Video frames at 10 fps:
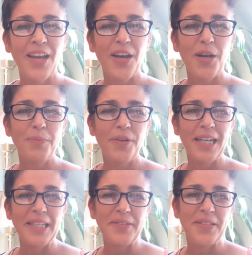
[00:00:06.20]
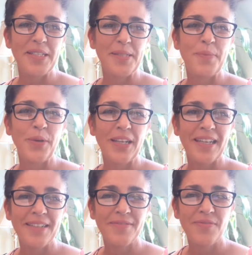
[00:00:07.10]
Our prelude this
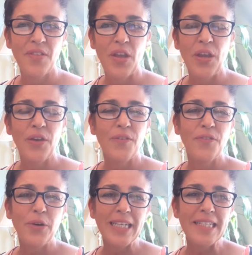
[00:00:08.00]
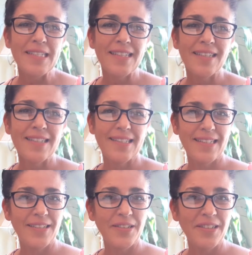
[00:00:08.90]
morning, voice
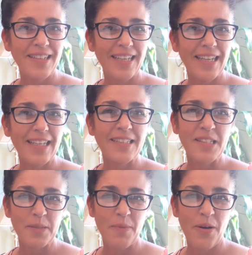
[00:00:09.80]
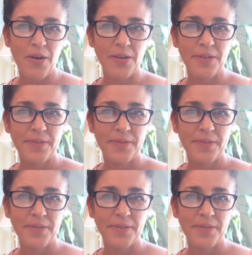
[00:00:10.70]
still and small.